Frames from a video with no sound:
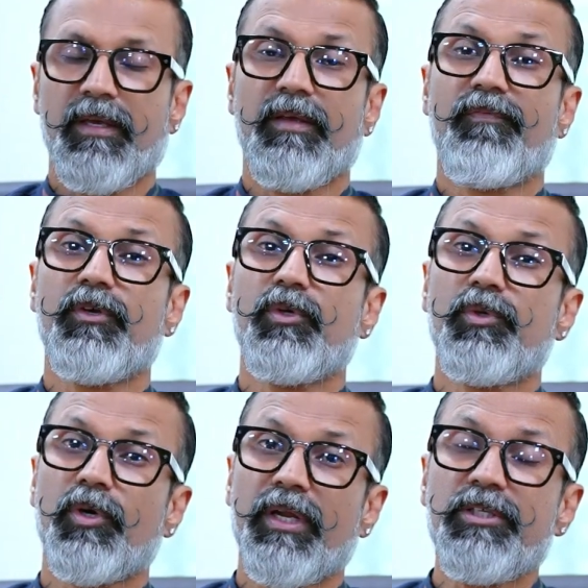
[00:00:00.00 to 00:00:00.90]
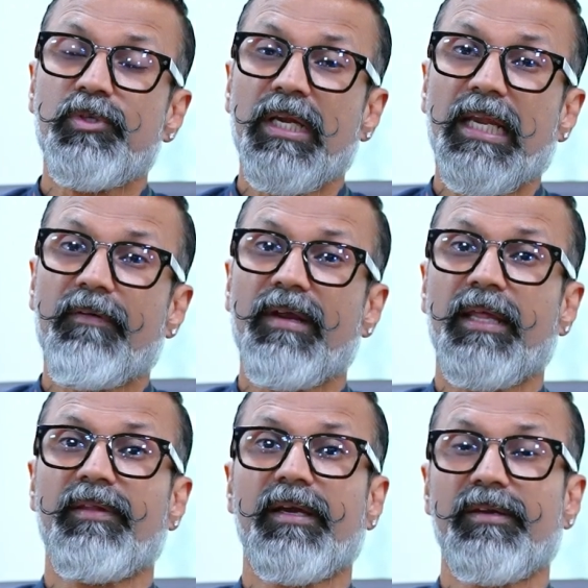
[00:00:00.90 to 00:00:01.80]
if you do your insulin level
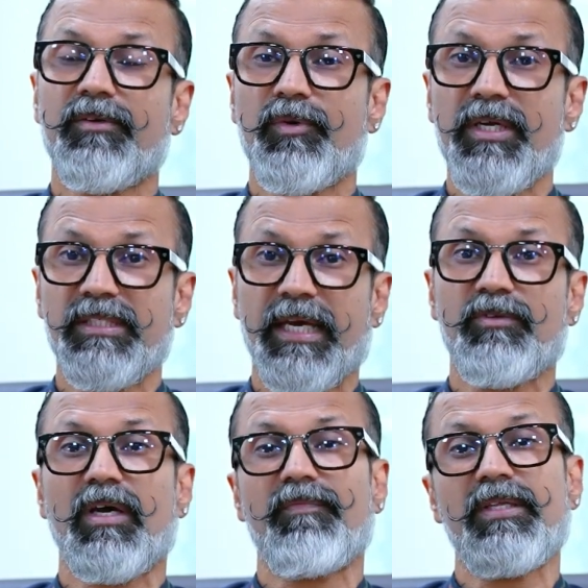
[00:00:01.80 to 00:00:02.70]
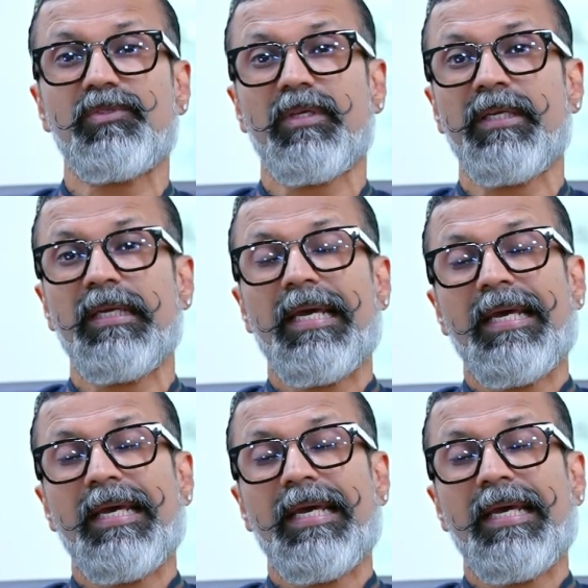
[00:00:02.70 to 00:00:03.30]
and they are increased and you have insulin